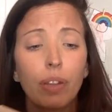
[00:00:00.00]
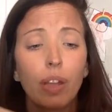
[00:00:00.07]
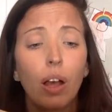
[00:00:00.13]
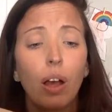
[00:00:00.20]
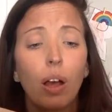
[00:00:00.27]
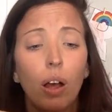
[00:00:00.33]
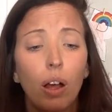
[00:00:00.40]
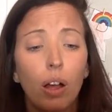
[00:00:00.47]

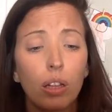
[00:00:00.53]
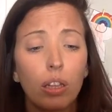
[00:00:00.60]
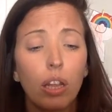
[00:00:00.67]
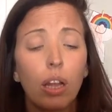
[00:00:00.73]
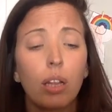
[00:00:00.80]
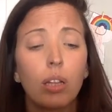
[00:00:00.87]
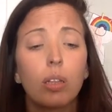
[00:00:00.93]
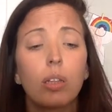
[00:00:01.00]
all
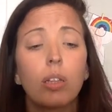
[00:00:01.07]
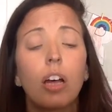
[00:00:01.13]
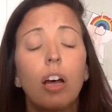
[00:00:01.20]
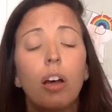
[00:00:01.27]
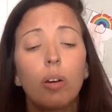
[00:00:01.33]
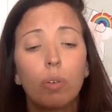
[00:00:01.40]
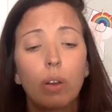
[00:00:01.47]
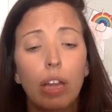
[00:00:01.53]

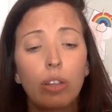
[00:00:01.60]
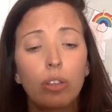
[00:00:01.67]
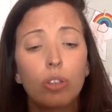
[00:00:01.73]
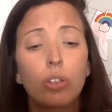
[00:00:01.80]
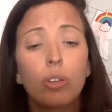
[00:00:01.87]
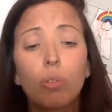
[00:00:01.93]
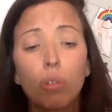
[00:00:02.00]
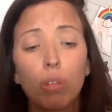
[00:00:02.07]
alone and
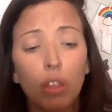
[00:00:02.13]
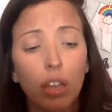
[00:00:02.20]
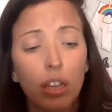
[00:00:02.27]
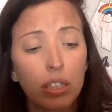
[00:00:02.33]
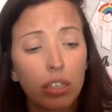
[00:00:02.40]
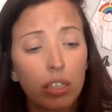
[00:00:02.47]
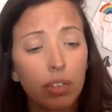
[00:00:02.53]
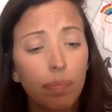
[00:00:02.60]

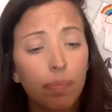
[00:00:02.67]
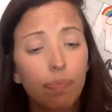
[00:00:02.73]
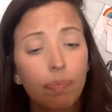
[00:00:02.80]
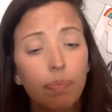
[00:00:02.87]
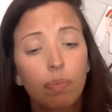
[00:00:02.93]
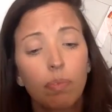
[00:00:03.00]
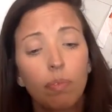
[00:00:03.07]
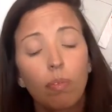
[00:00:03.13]
toothless."
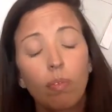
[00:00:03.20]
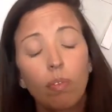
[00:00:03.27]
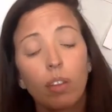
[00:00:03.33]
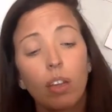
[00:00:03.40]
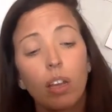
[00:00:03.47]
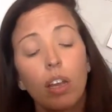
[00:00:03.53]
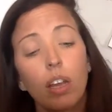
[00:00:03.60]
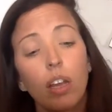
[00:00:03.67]

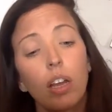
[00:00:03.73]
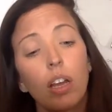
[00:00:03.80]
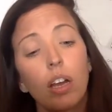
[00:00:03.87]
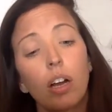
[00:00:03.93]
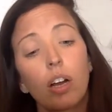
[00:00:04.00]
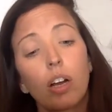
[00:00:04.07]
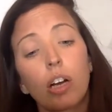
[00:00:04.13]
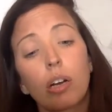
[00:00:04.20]

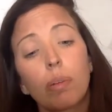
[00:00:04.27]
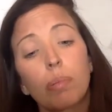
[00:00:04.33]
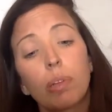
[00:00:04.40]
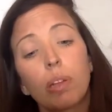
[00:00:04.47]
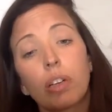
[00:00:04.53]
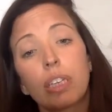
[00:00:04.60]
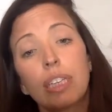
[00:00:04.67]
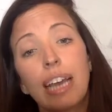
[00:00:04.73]
Herb
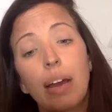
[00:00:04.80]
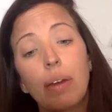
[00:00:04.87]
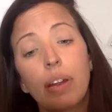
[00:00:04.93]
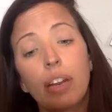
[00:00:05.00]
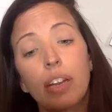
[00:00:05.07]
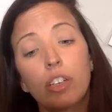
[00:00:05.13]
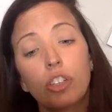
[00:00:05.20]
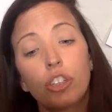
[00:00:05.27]
looked down
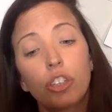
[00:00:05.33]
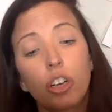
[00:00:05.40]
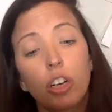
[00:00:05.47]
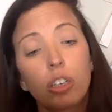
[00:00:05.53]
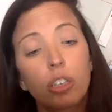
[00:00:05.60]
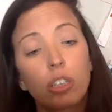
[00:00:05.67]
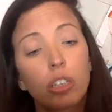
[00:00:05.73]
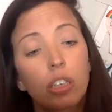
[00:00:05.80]
at his
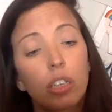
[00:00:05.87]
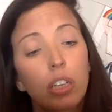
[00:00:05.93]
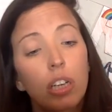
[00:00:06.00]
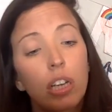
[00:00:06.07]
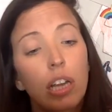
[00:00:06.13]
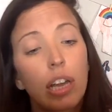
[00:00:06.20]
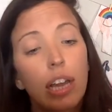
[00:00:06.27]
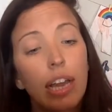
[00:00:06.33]
shirt.
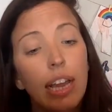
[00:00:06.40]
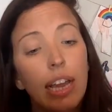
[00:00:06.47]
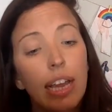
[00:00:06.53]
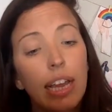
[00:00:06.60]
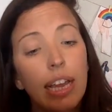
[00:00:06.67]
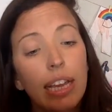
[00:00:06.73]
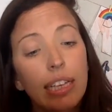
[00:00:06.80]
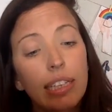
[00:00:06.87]

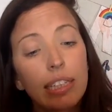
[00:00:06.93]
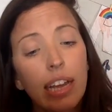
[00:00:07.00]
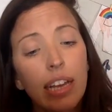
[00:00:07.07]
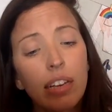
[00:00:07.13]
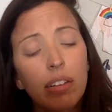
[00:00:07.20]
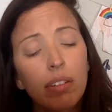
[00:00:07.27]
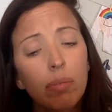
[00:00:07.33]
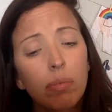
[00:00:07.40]
He
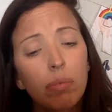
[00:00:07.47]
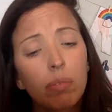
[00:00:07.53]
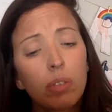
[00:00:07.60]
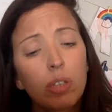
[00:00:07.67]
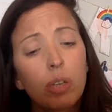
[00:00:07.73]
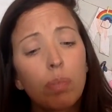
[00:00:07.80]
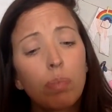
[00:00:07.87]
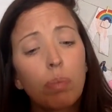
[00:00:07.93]
said,
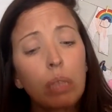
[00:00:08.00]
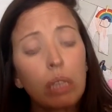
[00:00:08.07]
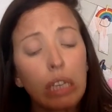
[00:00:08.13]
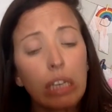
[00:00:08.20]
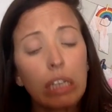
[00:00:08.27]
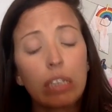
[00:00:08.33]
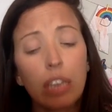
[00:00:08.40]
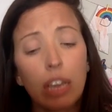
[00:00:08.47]

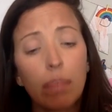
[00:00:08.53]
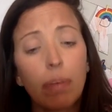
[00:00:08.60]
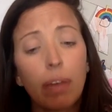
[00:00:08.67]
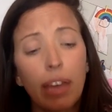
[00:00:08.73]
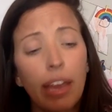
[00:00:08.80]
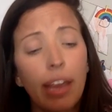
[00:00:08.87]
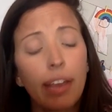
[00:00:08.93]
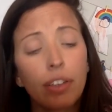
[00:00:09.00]
"Please take
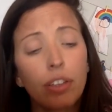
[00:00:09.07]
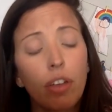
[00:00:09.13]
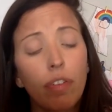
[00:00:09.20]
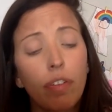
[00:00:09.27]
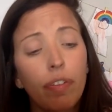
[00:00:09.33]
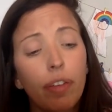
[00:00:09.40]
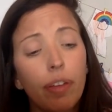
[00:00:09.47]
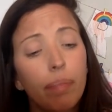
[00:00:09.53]
my hands off
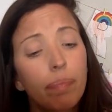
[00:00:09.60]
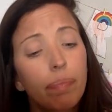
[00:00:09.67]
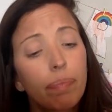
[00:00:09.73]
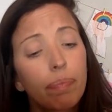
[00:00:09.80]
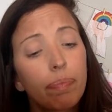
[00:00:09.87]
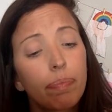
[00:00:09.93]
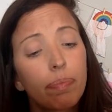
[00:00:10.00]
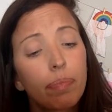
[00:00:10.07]
of him."
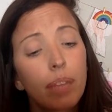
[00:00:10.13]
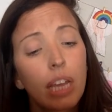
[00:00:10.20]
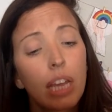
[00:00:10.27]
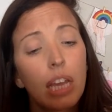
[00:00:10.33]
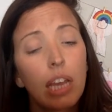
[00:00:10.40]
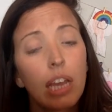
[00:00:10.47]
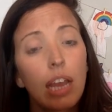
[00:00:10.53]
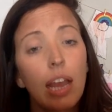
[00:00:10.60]

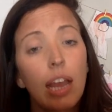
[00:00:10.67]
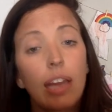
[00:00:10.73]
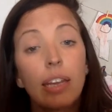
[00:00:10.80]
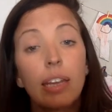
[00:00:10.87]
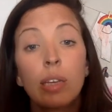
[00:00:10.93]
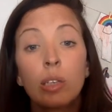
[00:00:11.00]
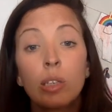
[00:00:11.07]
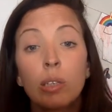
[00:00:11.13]
And
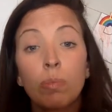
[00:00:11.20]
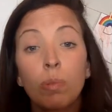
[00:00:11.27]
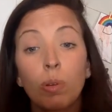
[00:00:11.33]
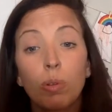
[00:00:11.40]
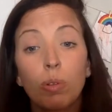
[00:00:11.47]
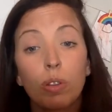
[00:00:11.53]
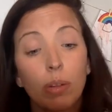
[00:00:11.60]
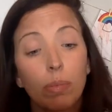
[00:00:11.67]
he
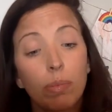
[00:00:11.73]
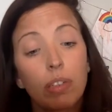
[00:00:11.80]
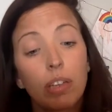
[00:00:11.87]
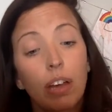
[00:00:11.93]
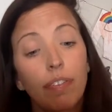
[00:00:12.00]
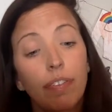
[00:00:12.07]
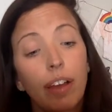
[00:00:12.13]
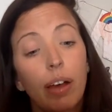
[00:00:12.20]
smoothed
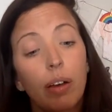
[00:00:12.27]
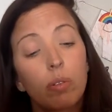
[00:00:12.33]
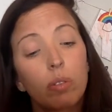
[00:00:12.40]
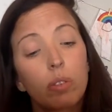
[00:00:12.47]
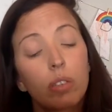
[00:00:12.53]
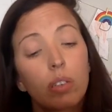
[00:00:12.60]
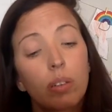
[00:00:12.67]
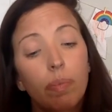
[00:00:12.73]
himself
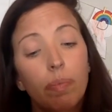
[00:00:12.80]
out.